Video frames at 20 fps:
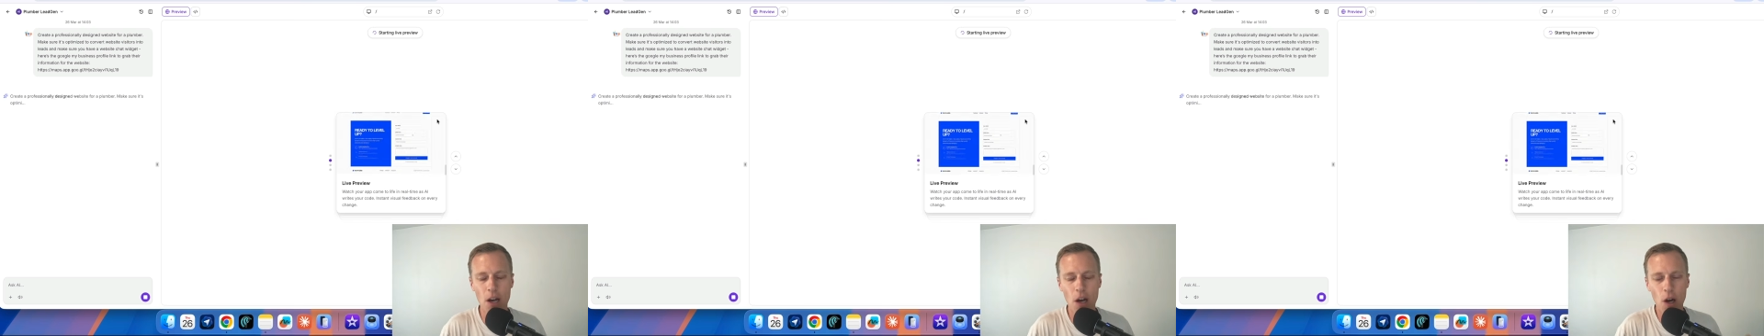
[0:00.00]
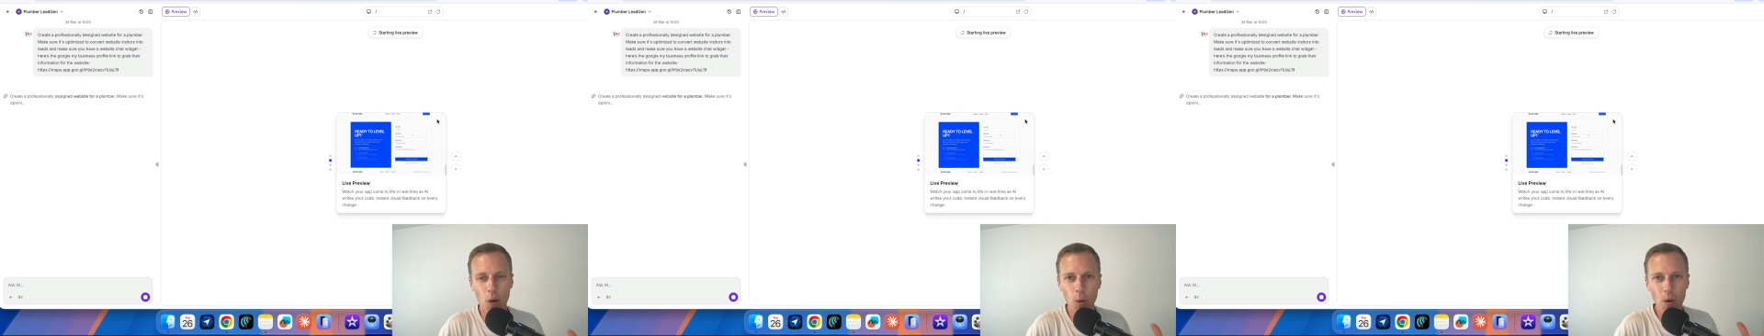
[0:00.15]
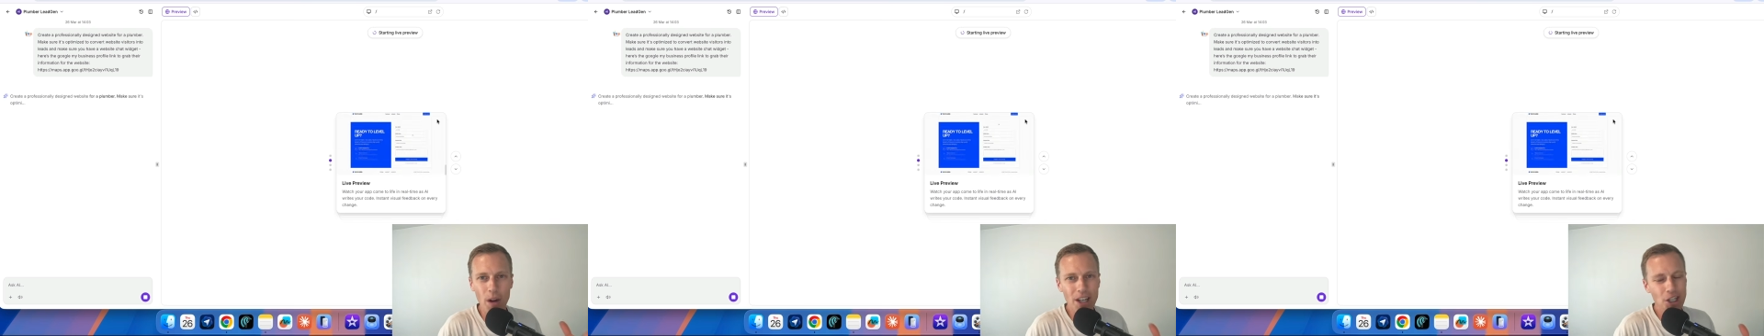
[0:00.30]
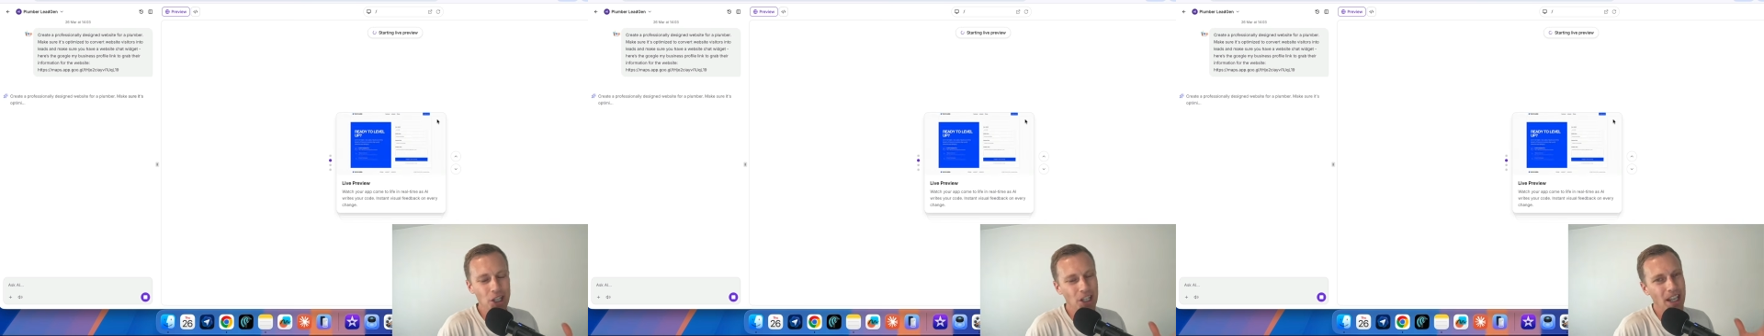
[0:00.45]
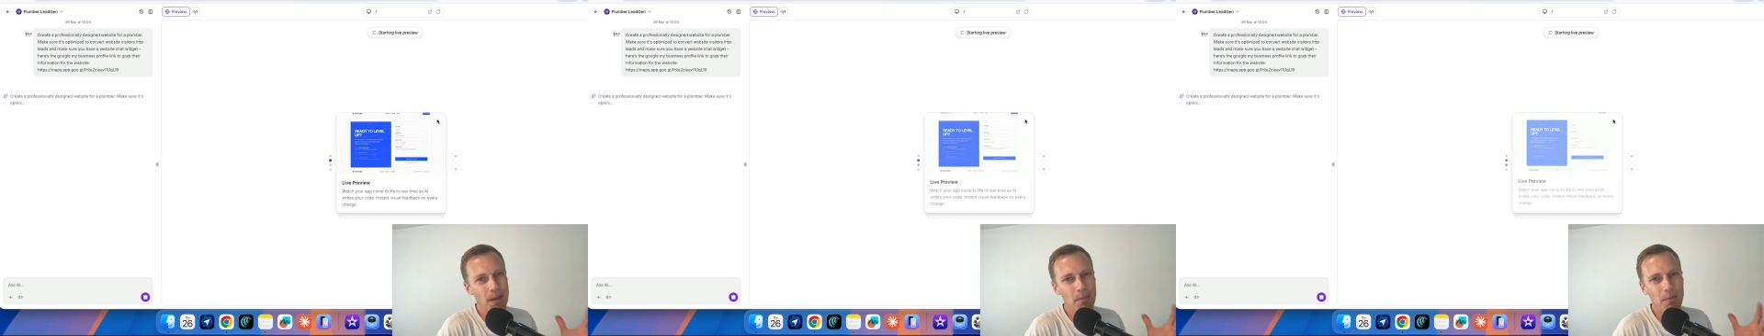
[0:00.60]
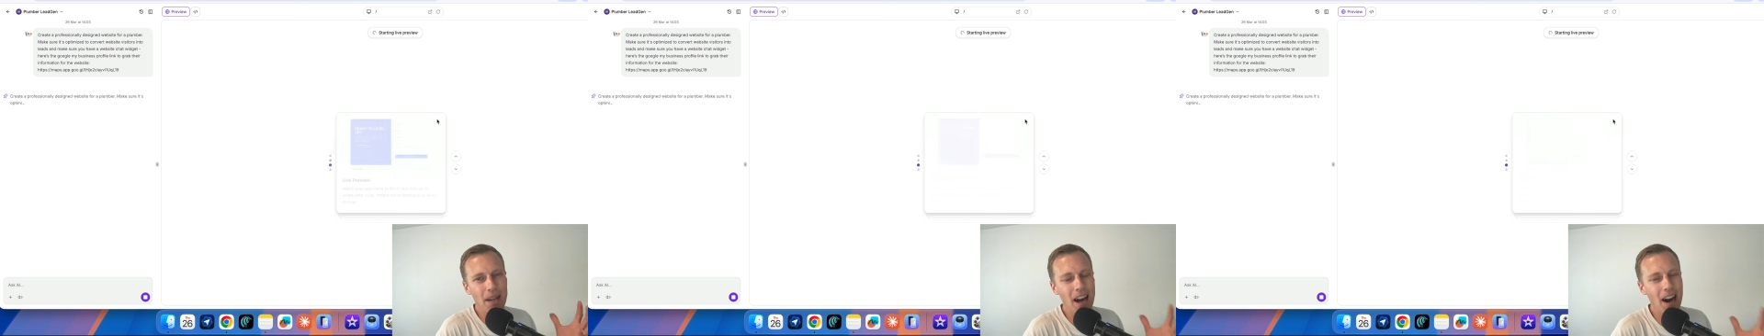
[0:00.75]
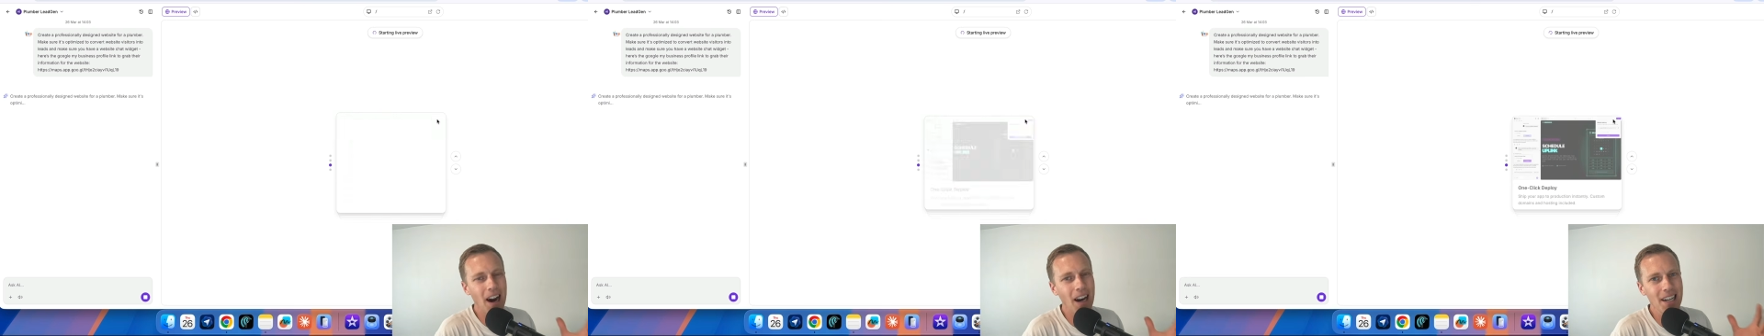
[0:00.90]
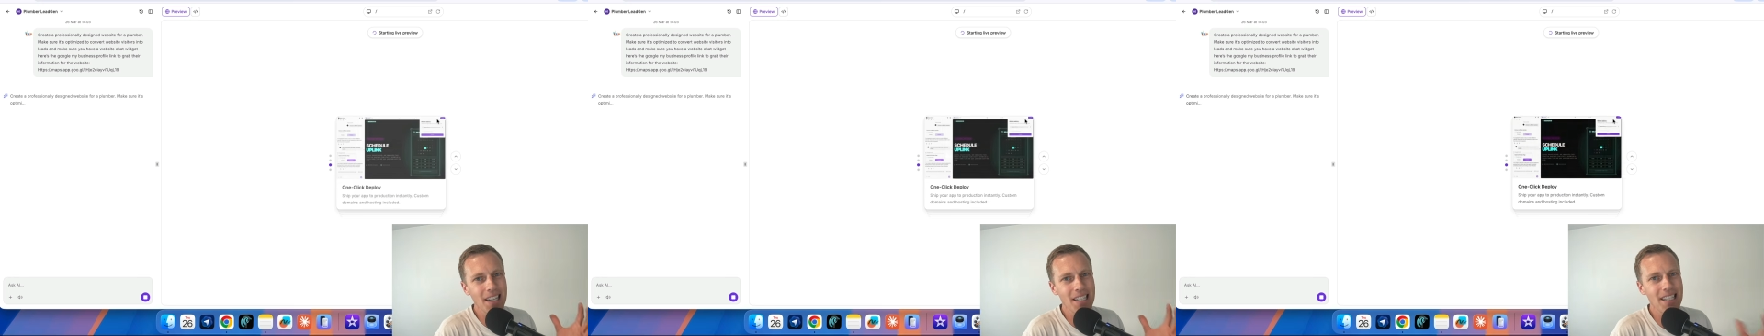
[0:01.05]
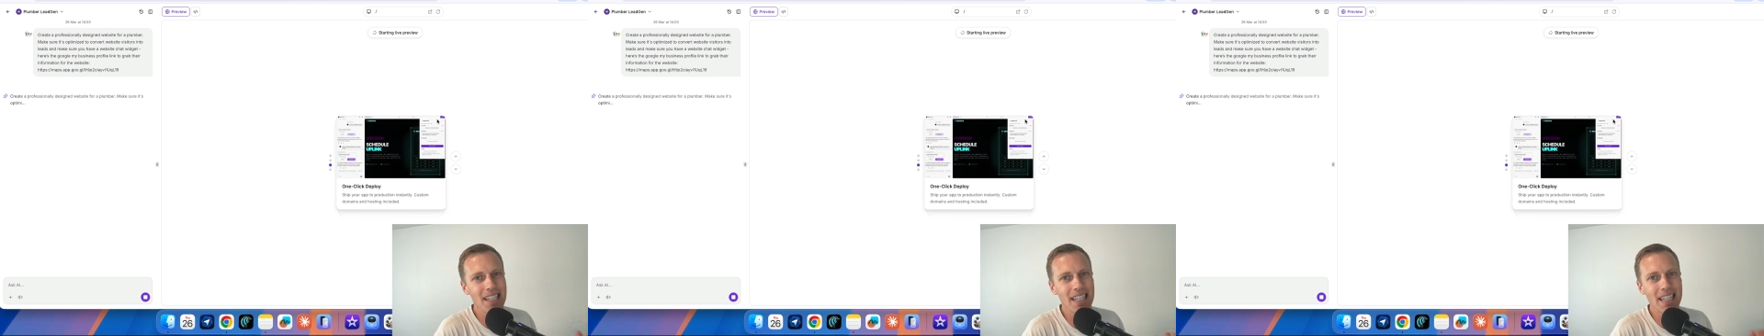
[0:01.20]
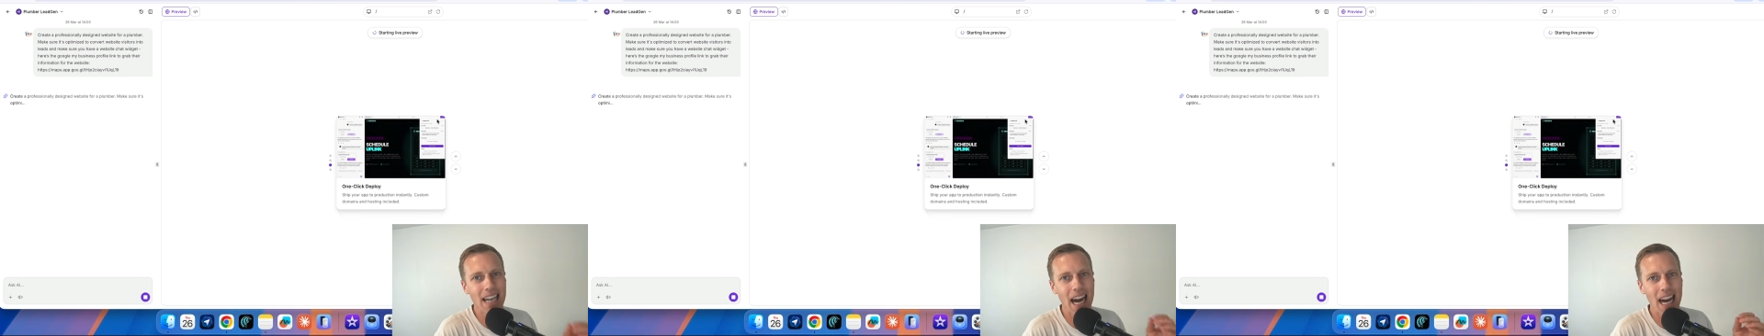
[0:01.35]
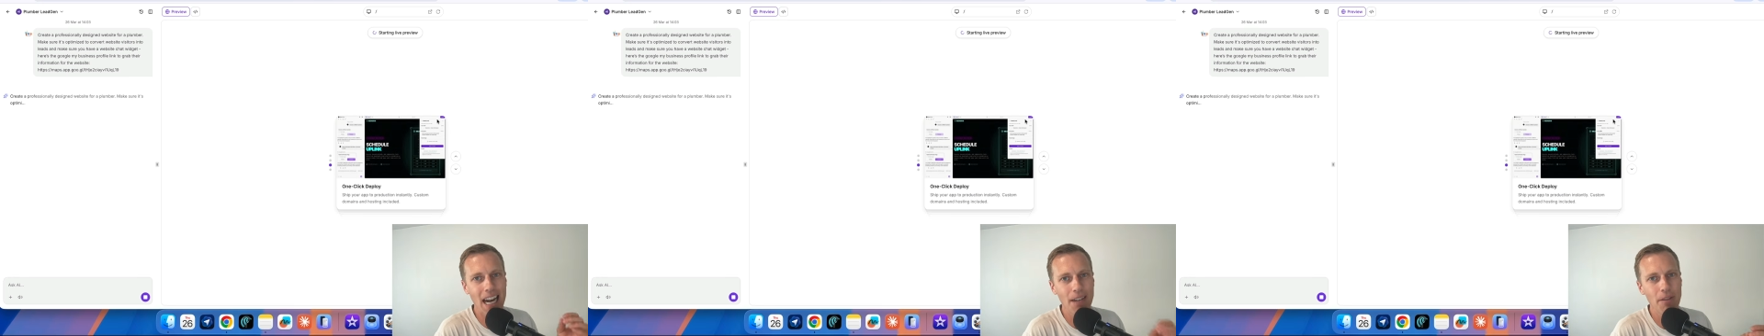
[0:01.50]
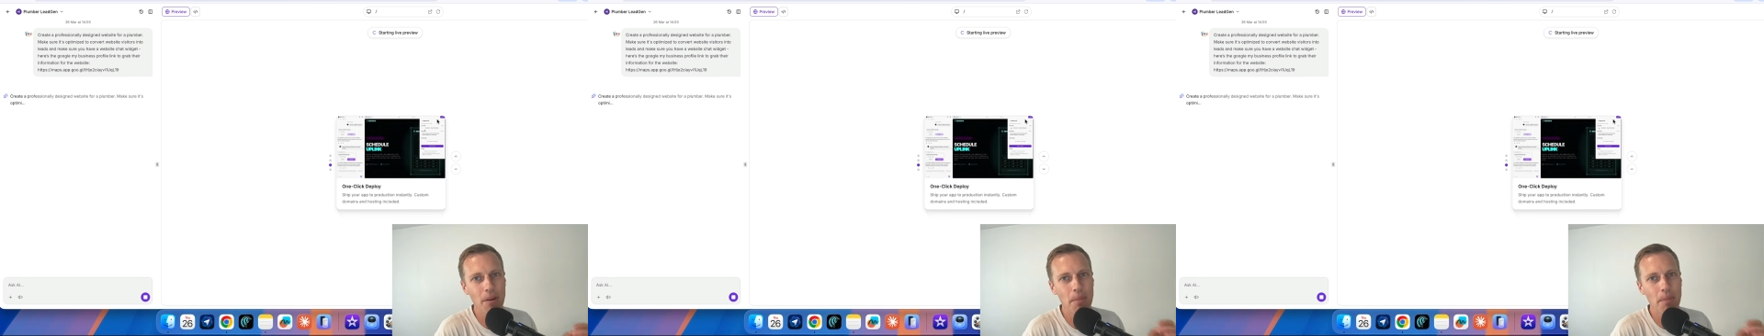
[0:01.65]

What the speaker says: which can be honestly kind of